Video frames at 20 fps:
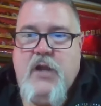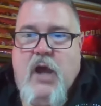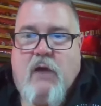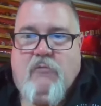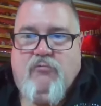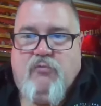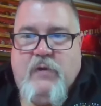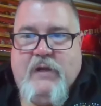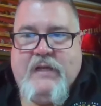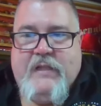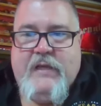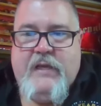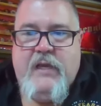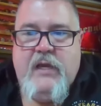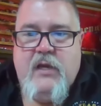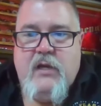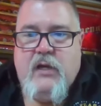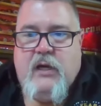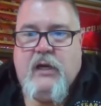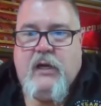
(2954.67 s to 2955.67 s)
Not
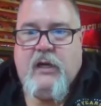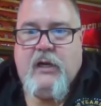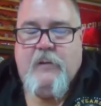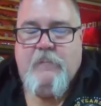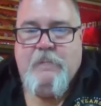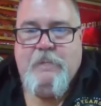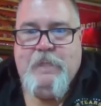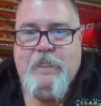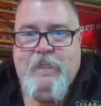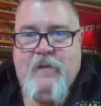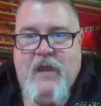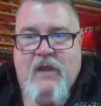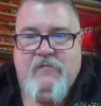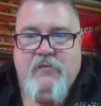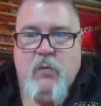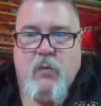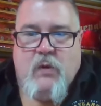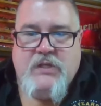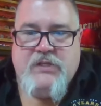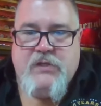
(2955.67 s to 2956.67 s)
really. Um,
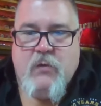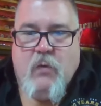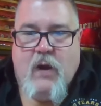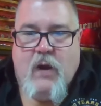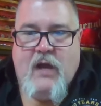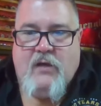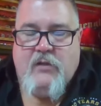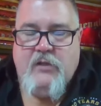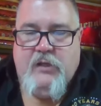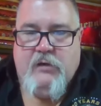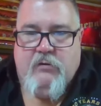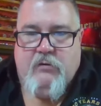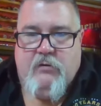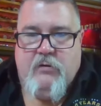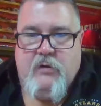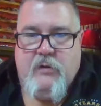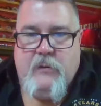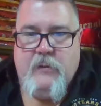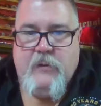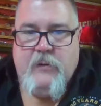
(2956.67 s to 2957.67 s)
every once in a while,
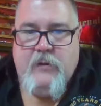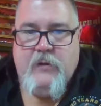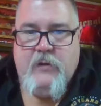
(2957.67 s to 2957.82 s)
you're